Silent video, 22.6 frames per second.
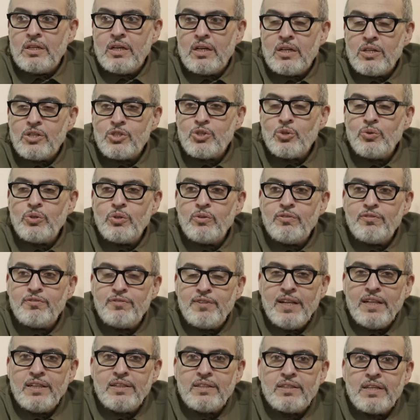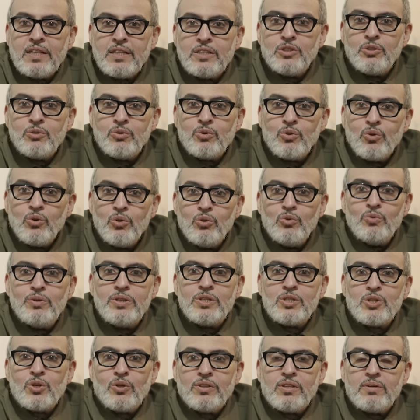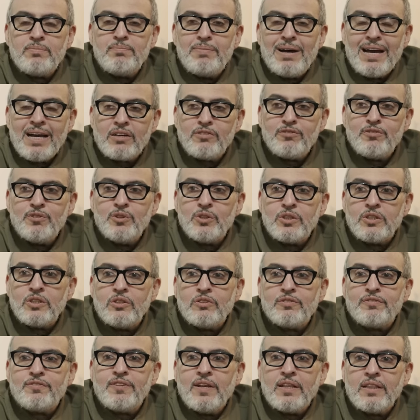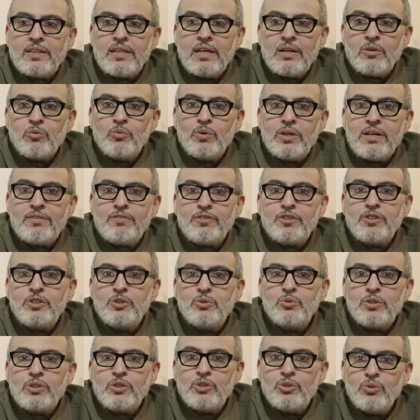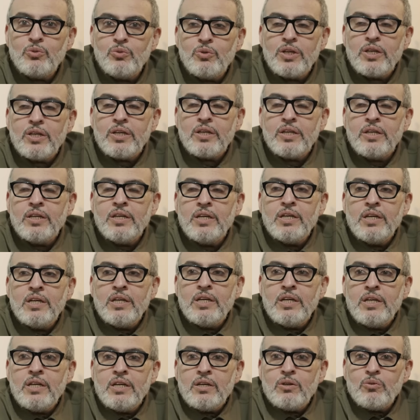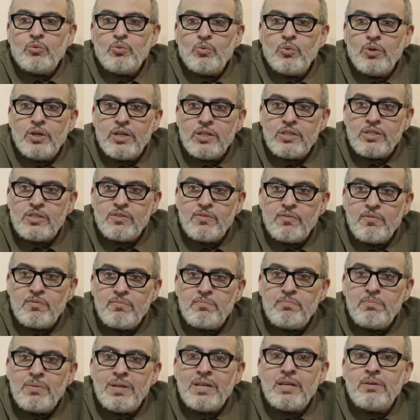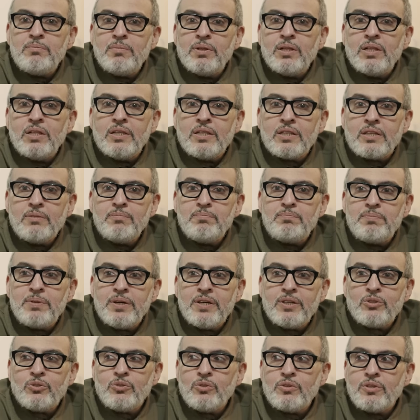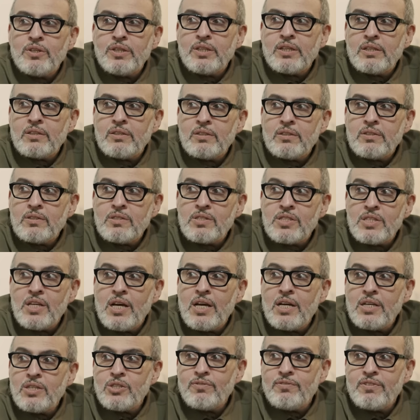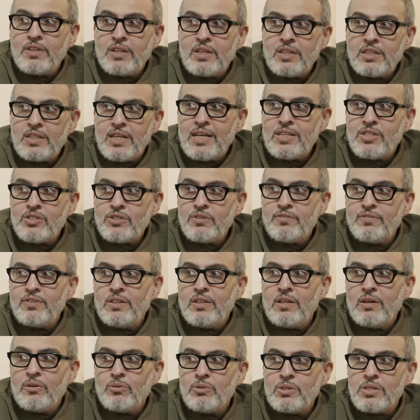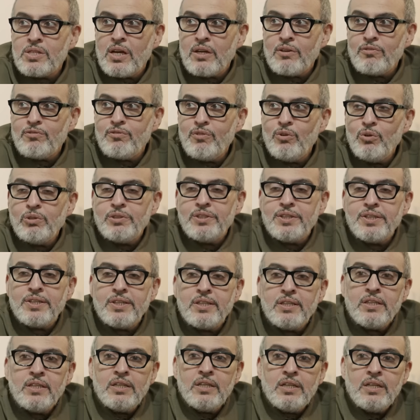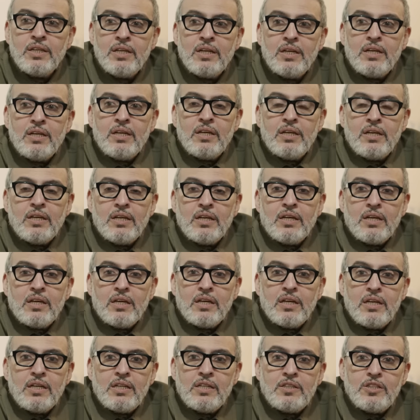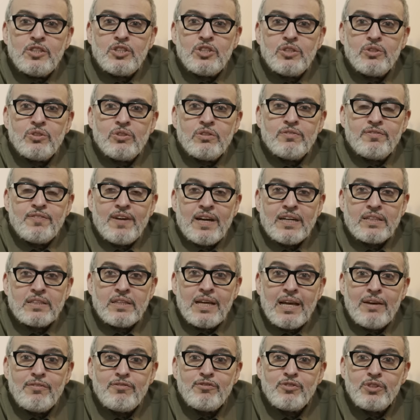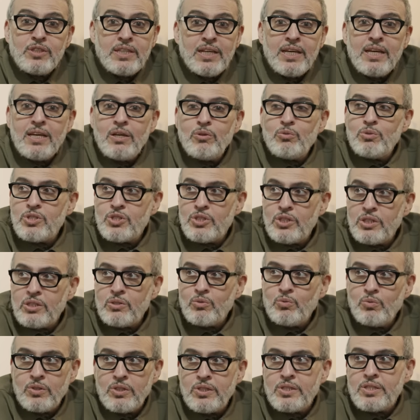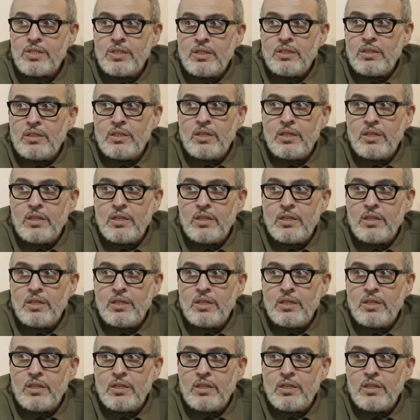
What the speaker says: And so you felt that you're always on the back foot. You felt that whatever you were doing was minimal compared to the size of the catastrophe that was unfolding. In addition to the fact that every day was just worse than the